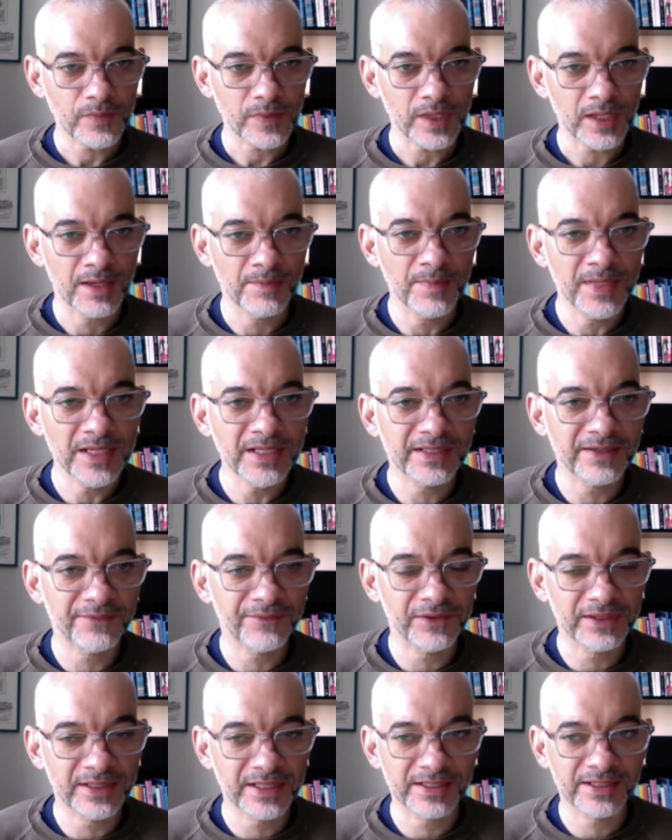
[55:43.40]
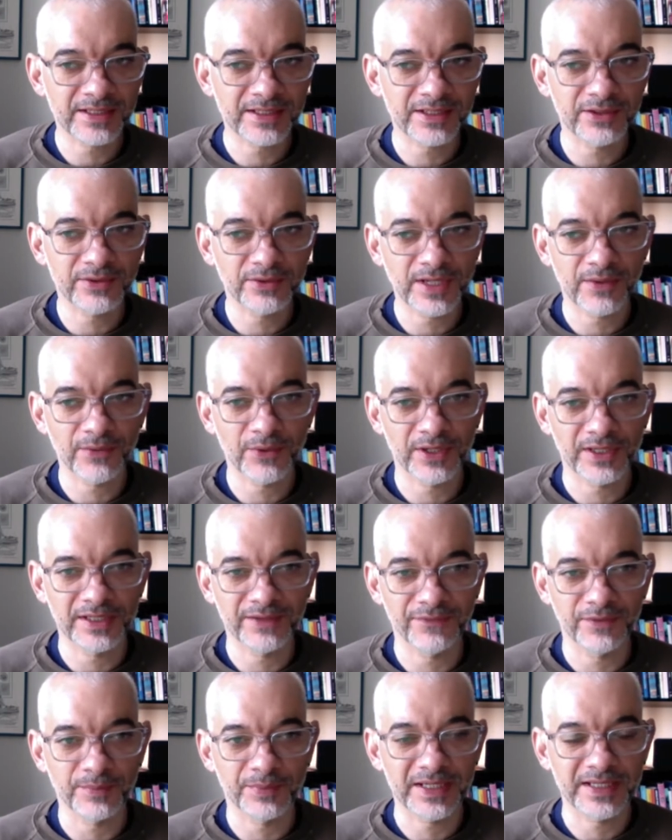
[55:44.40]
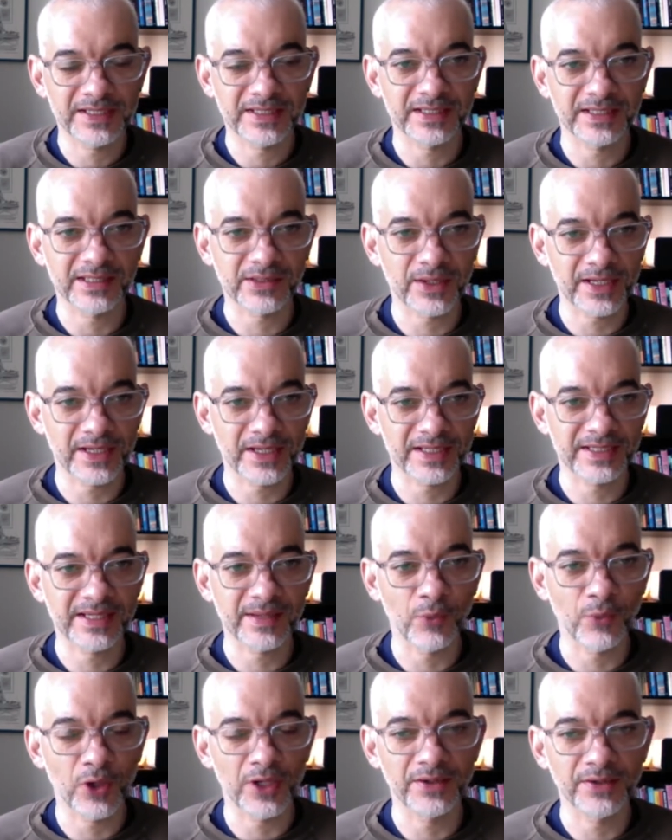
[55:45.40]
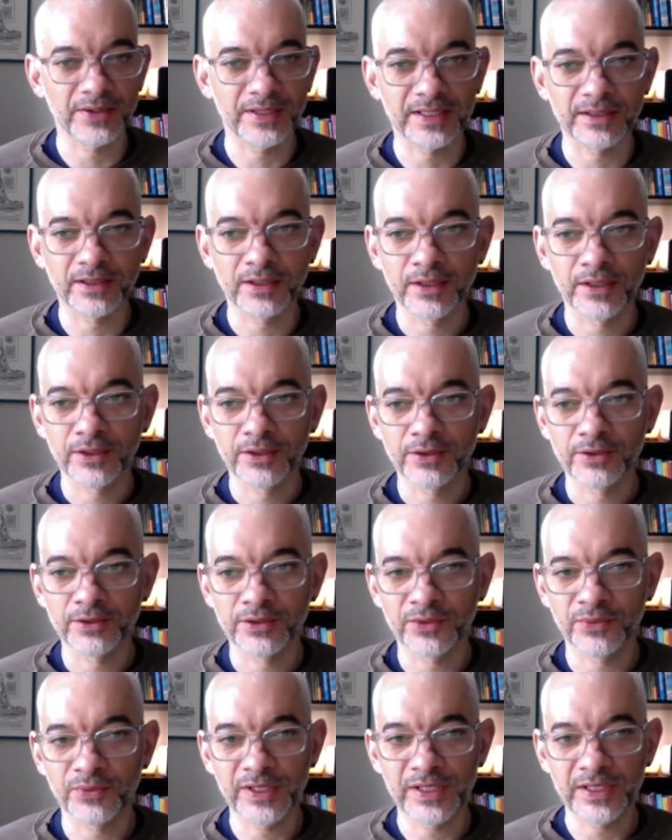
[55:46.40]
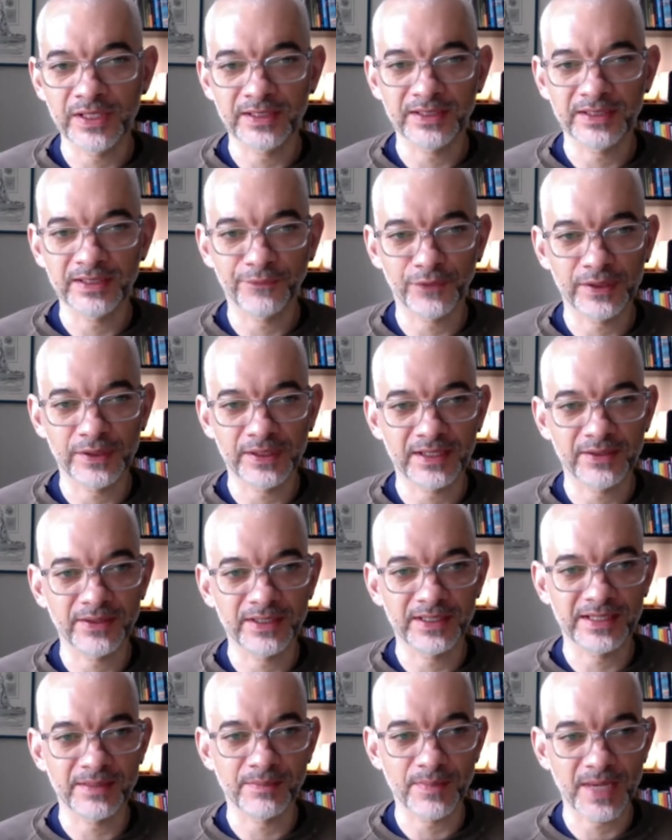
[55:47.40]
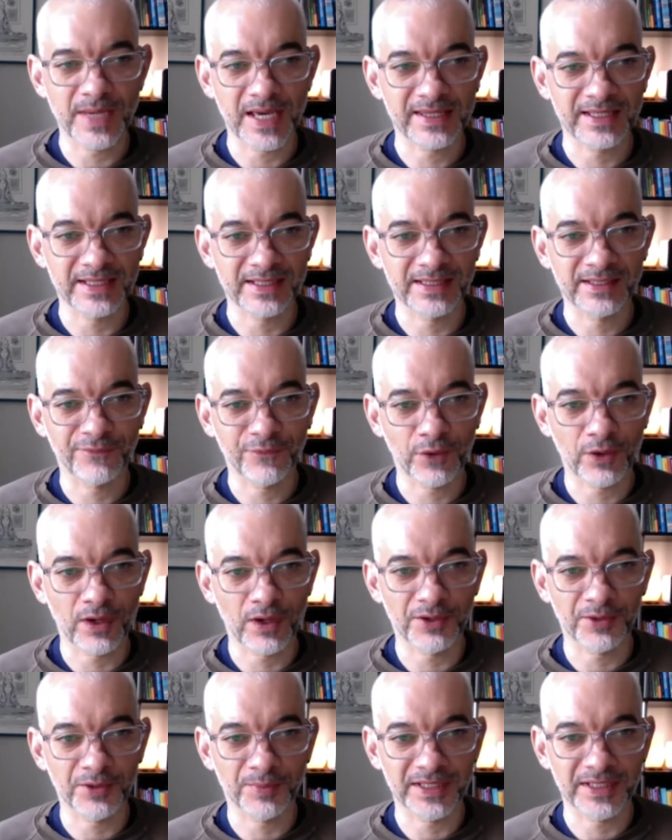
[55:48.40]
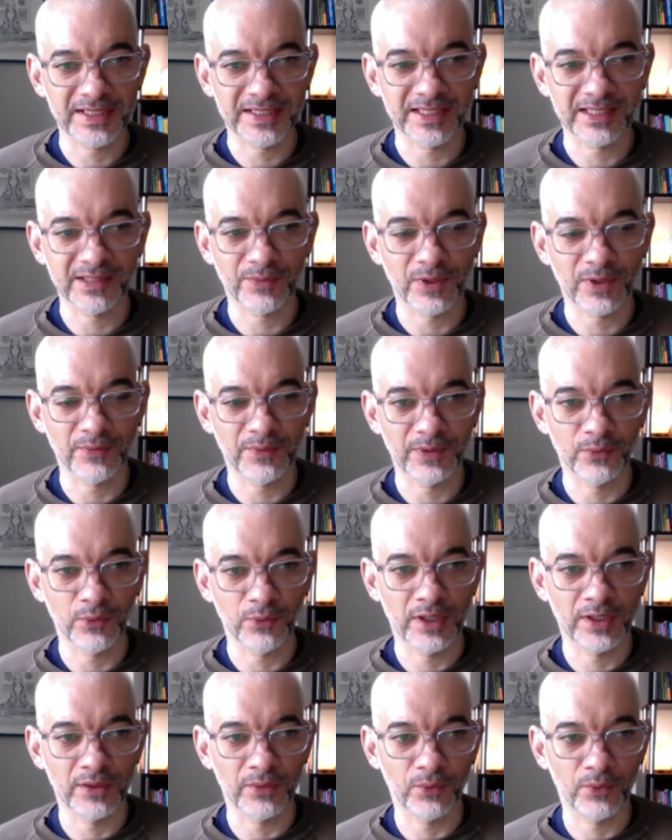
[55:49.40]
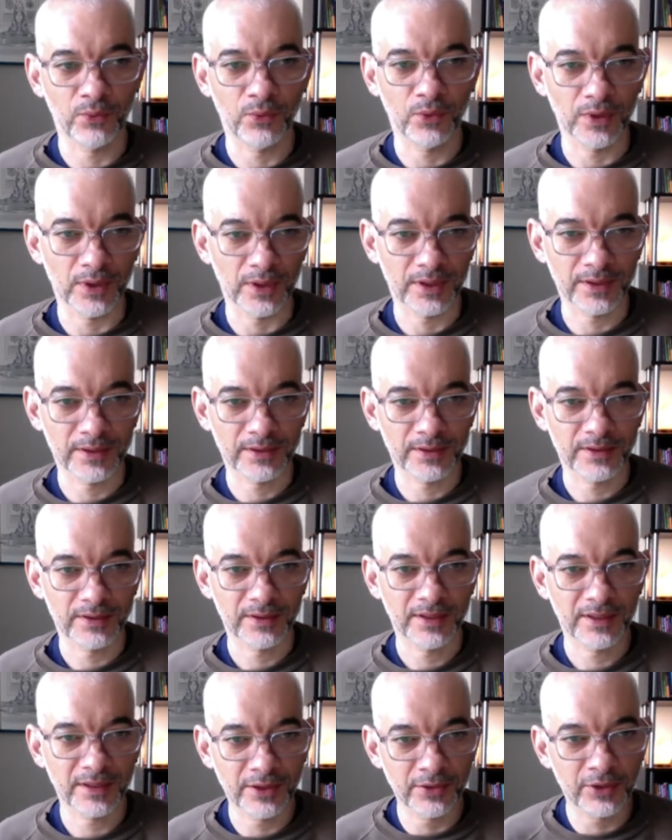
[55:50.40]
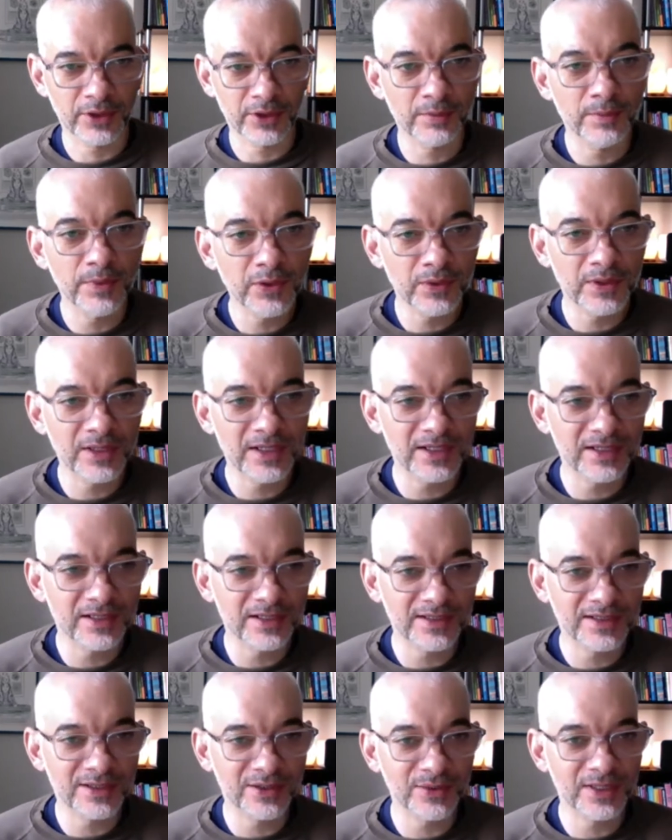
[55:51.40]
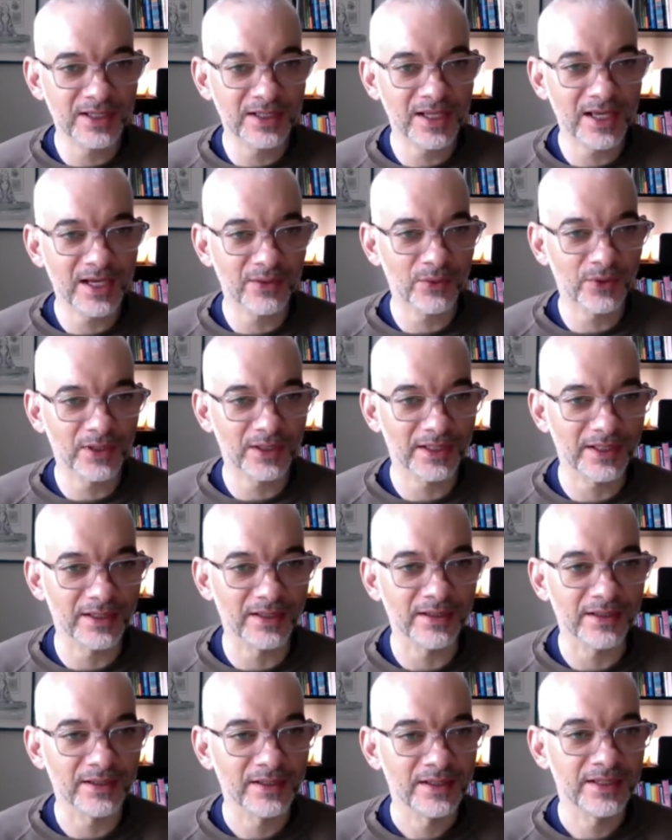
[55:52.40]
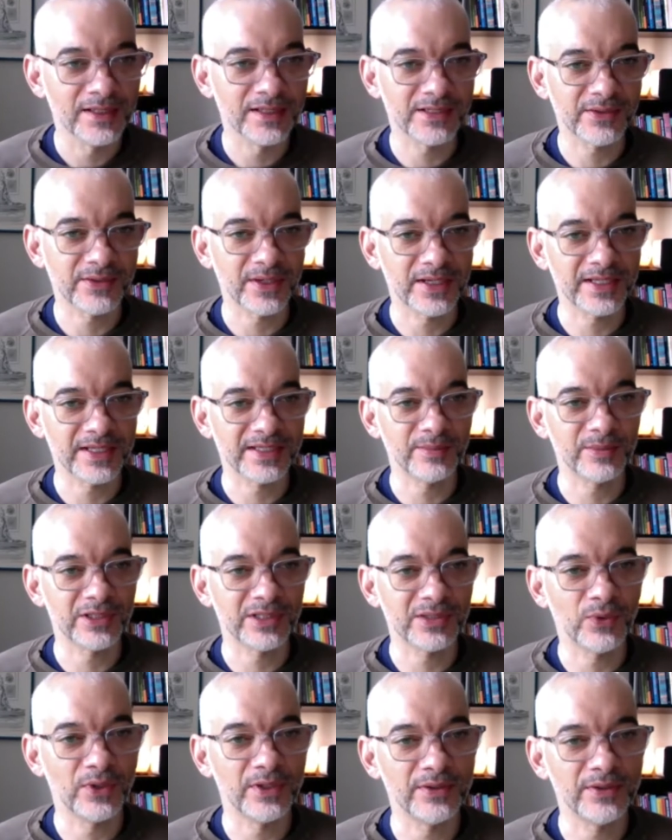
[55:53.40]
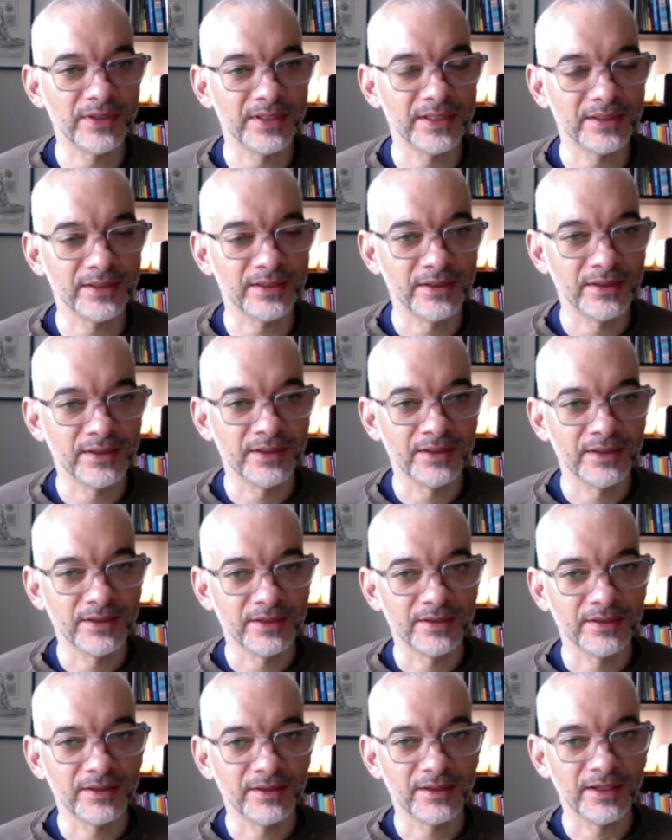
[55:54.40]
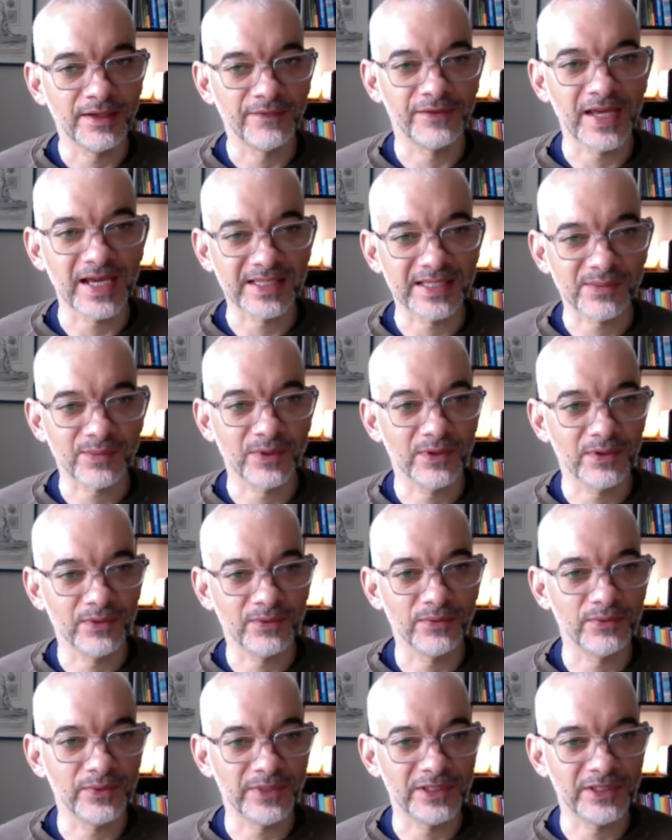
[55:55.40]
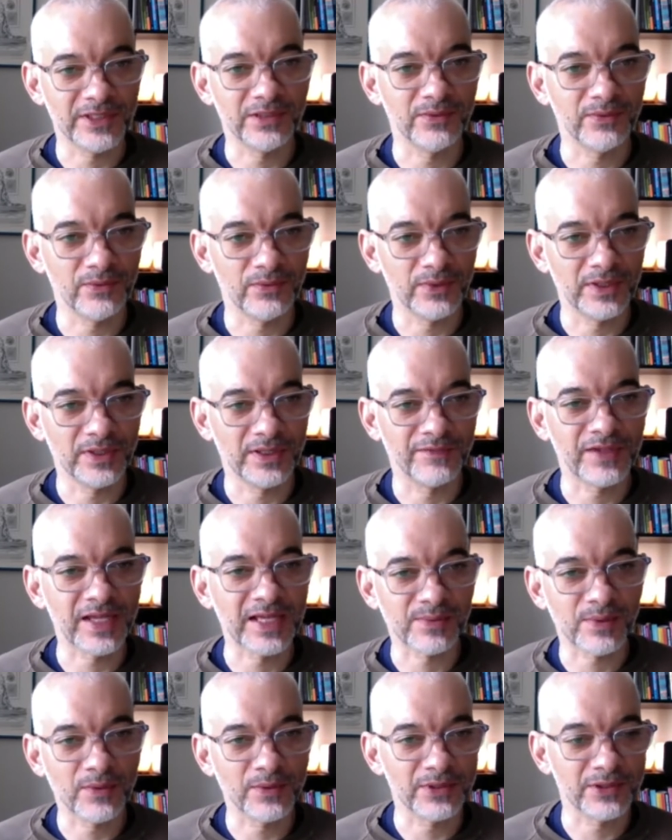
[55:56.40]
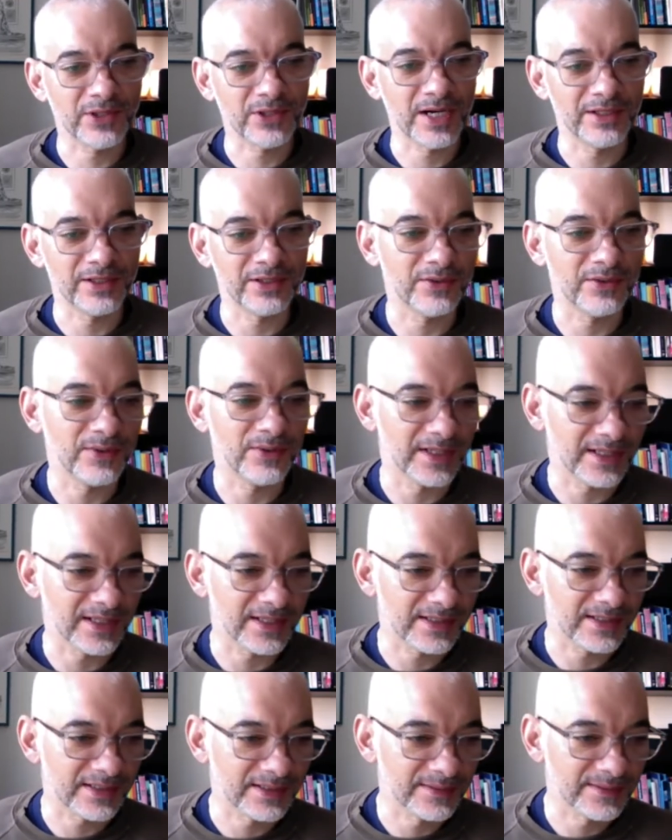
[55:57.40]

it means different things to do that work in different places. So I guess I'm wondering, do we need different theories and methods for all the places where we want to work? You know, community is doing a lot of work here. And so I guess I'm just wondering if that's where if that's what we're trying to do, I guess.